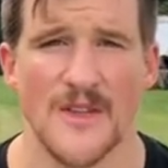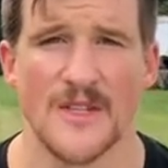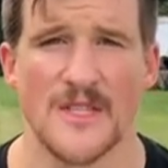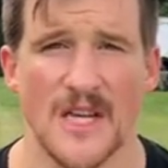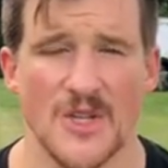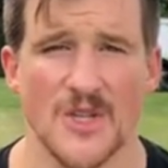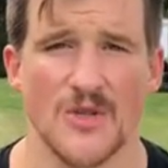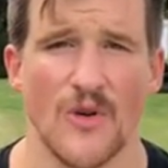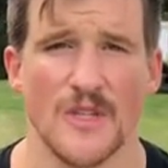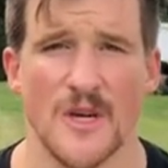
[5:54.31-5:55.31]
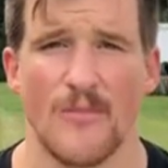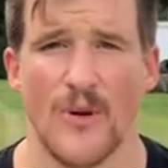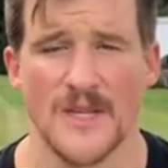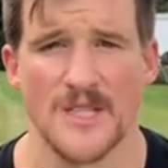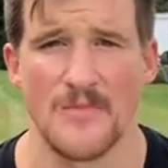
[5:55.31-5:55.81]
the session shorts,
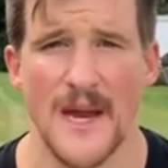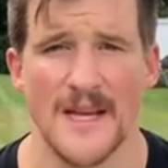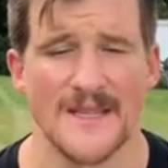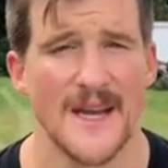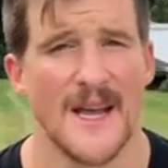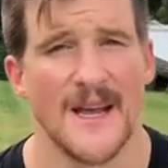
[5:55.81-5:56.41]
compression pants.